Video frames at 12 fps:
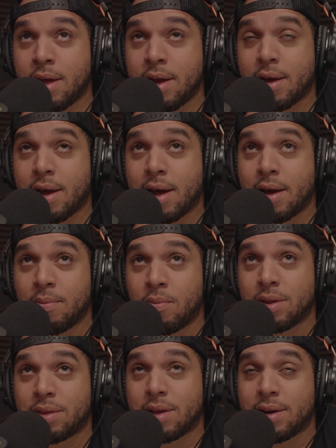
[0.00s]

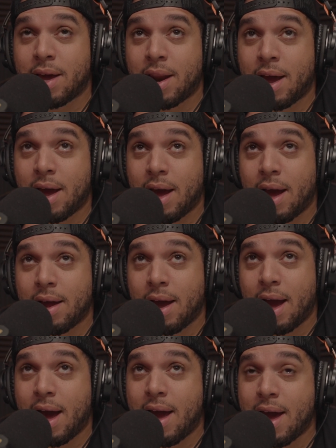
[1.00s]
one thing that
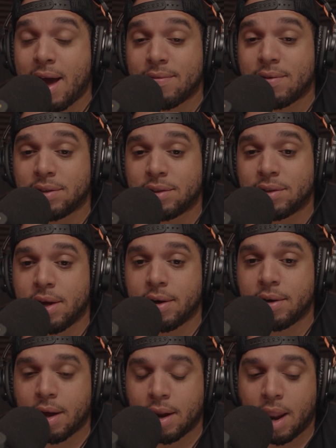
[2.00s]
I haven't
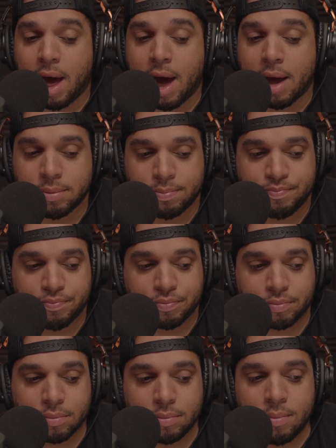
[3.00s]
seen a lot
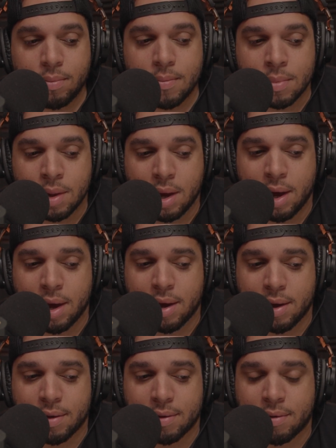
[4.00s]

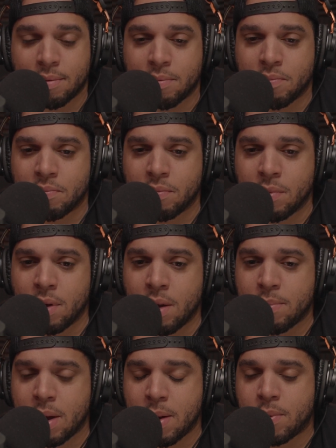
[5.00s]
is
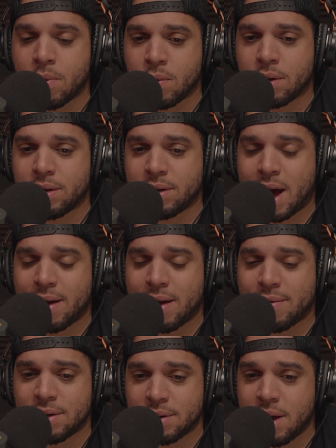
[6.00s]
people really
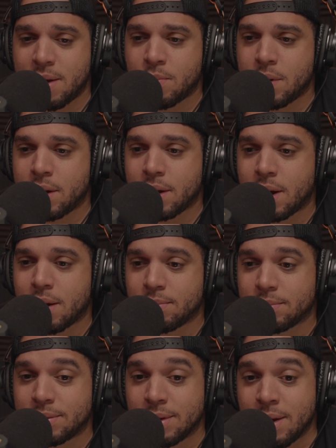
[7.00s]
diving deep when it
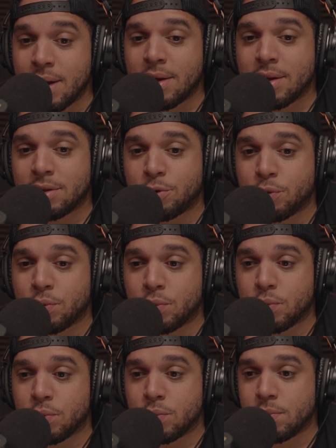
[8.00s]
comes
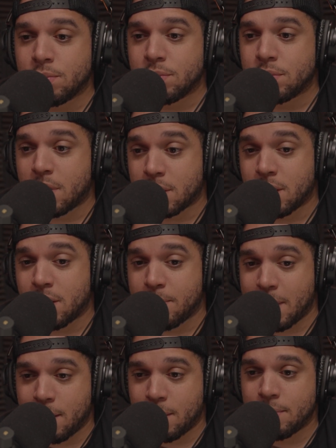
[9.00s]
to talking
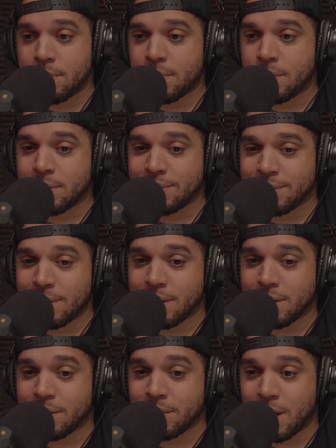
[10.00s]
about
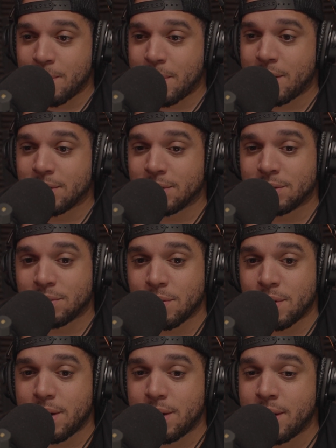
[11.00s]
their grandparents'
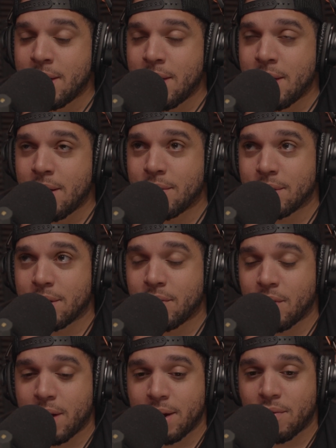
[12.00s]
story or their
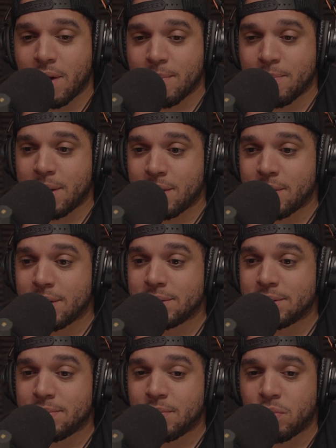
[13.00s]
great
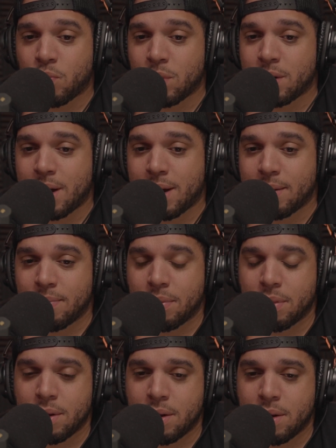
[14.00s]
grandparents. We're not,
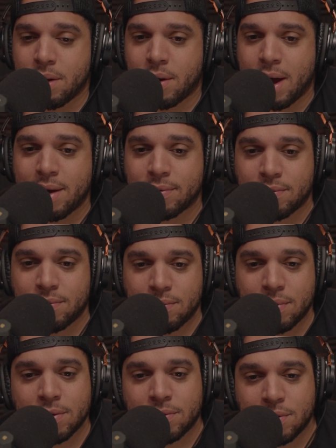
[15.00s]
as
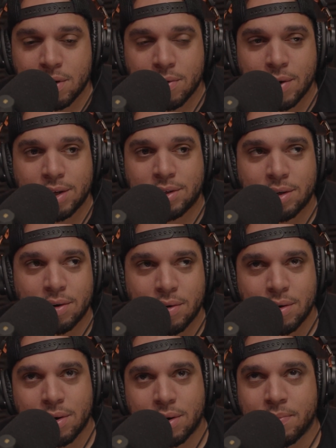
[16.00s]
this generation
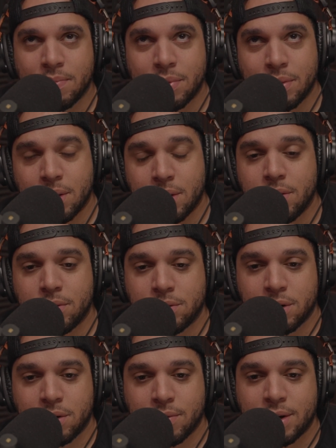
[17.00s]
or the new
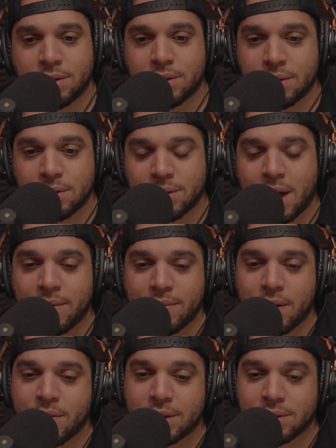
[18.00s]
generation is not
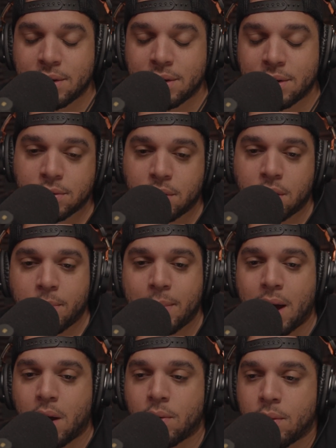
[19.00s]
very intentional
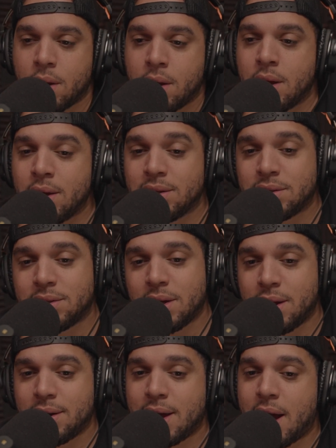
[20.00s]
about
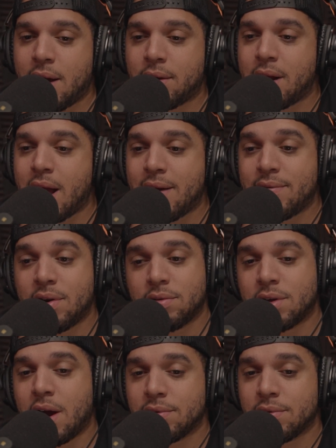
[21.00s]
sitting down and having those
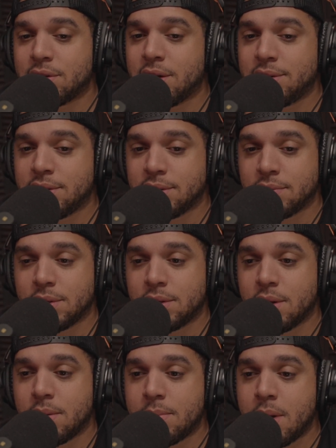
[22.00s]
conversations with
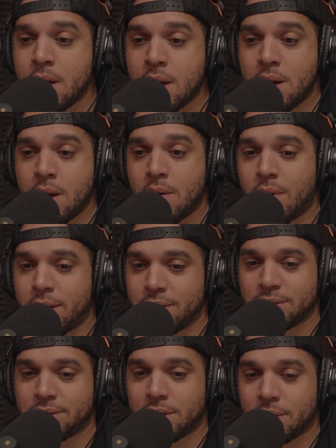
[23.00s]
them while they're
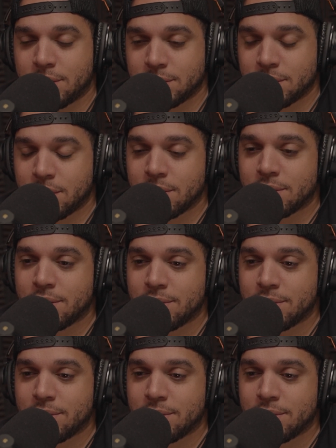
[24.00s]
still on this earth.